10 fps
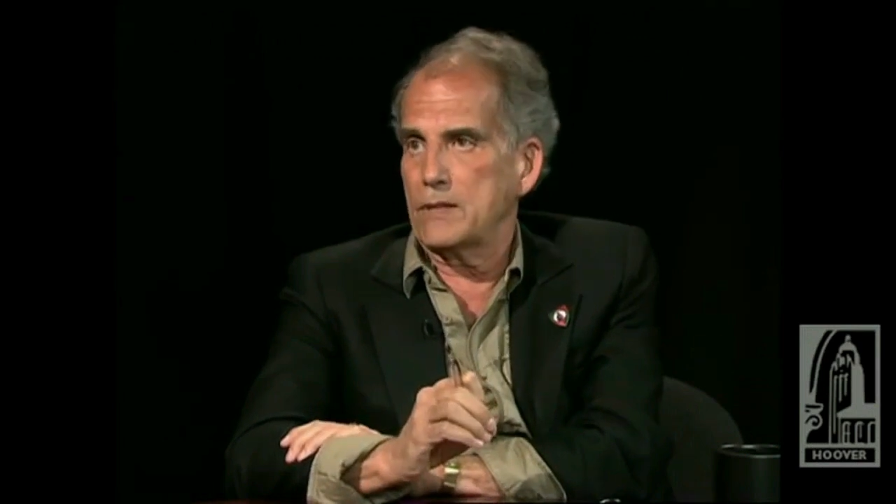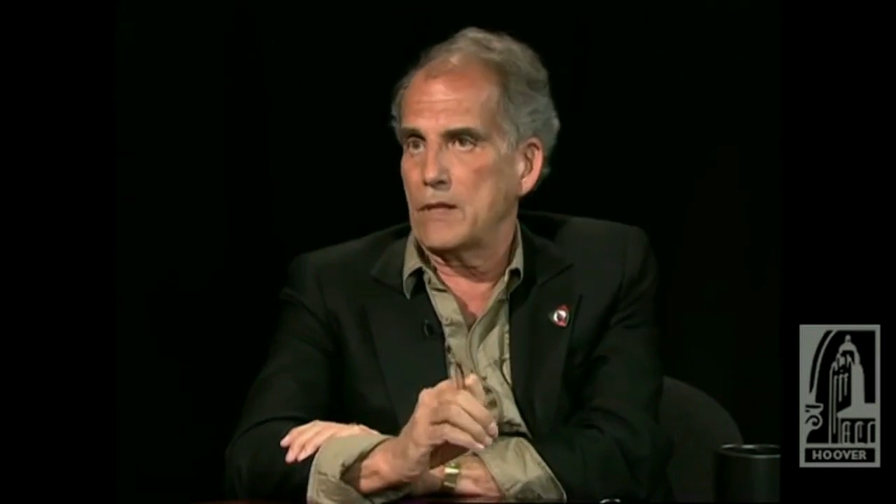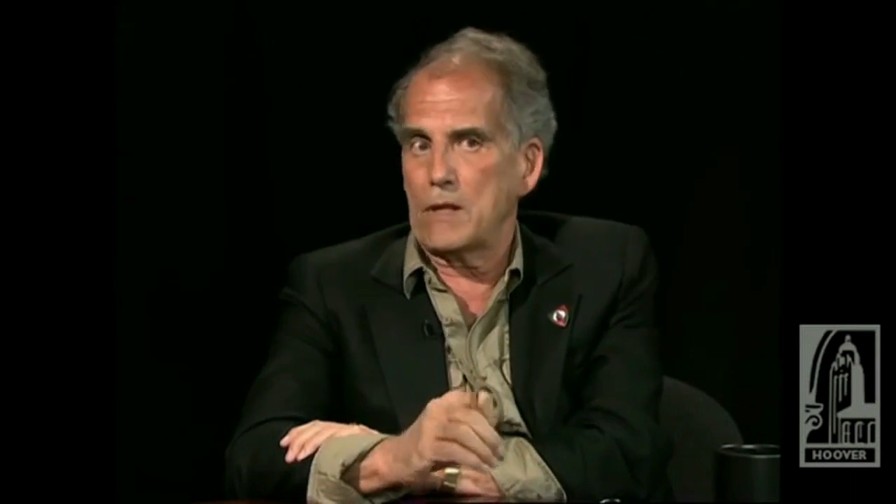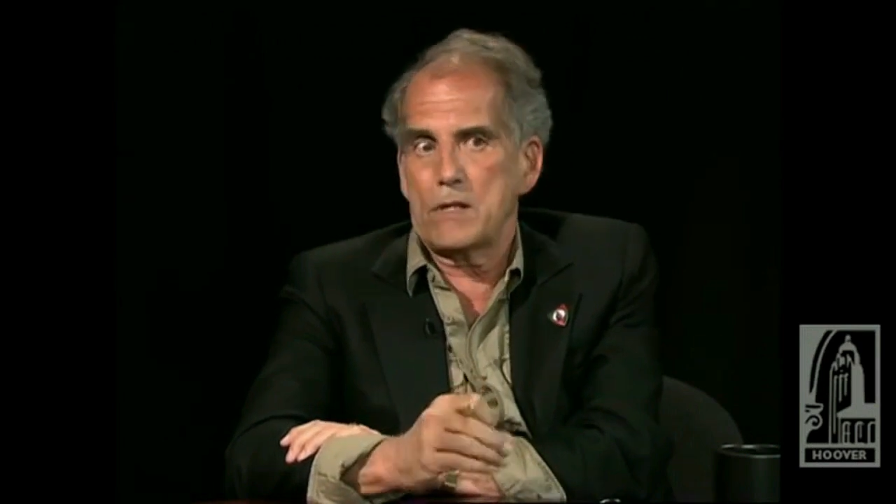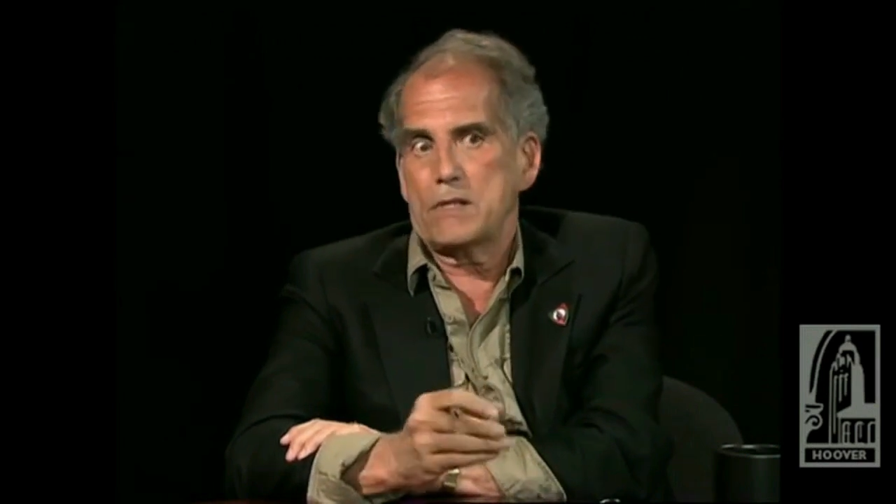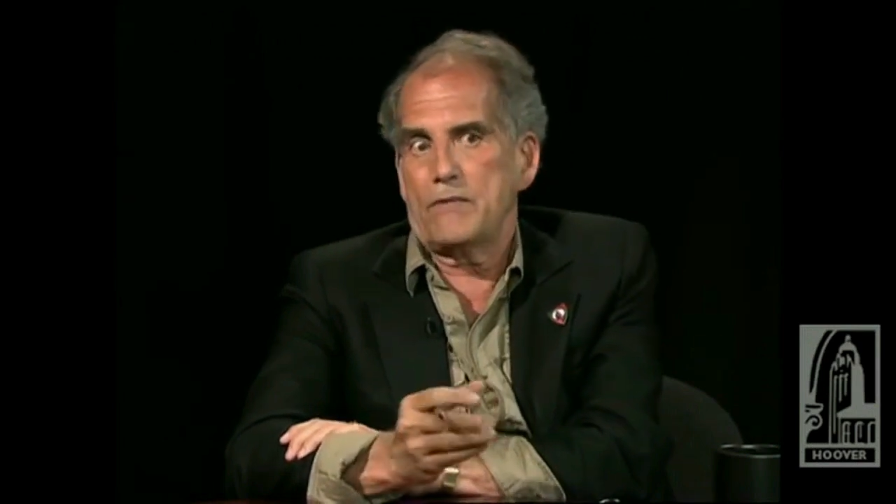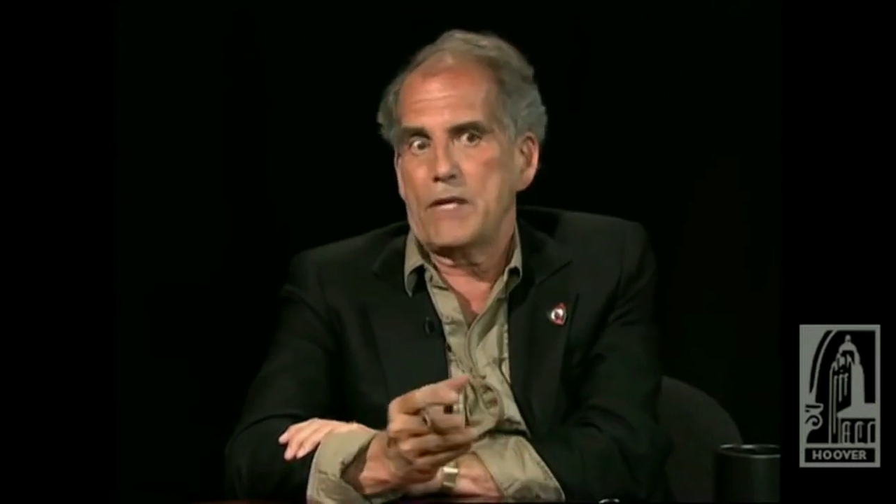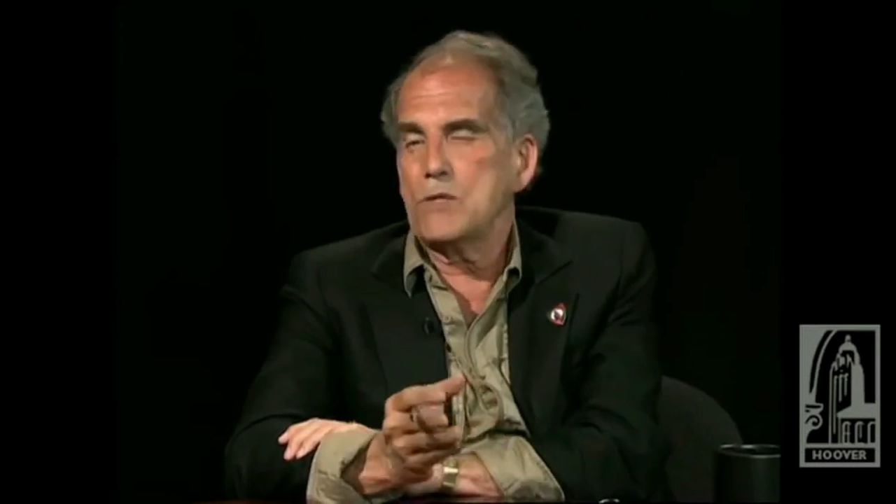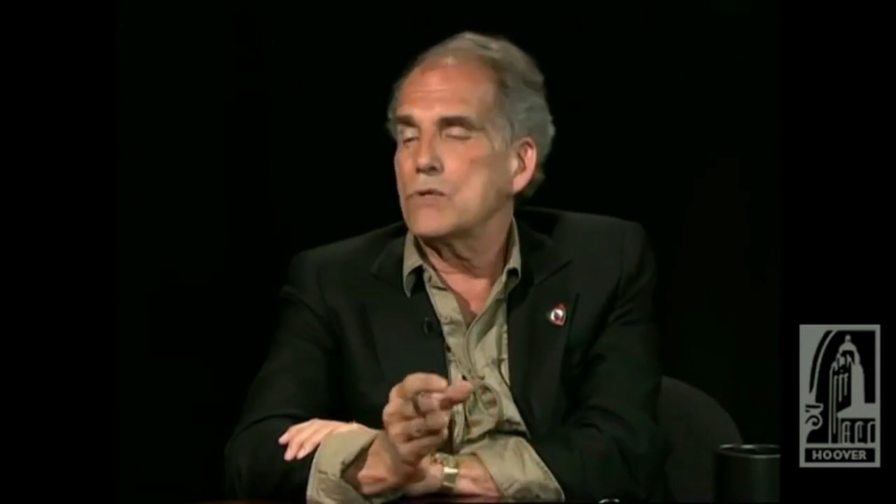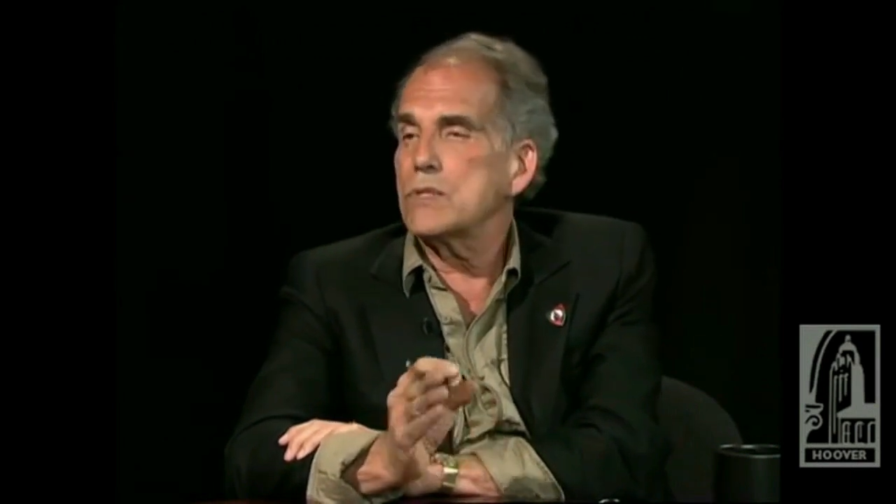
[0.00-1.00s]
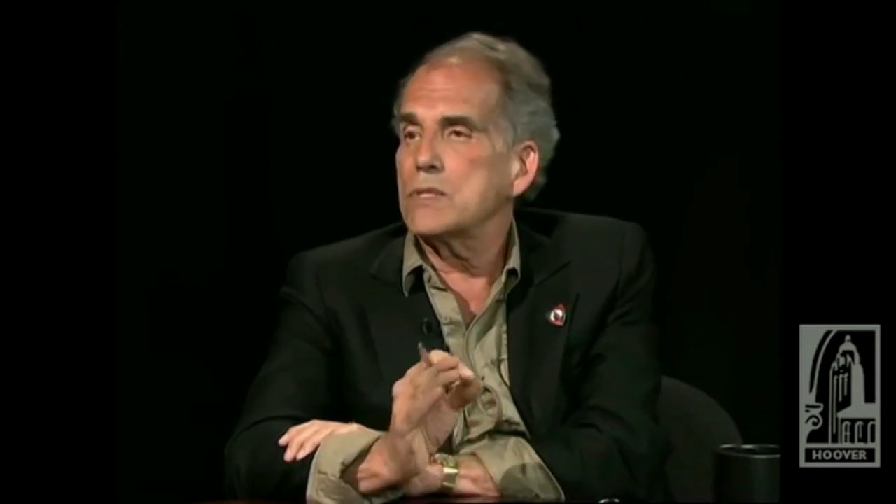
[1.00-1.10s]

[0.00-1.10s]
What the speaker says: The laws of nature are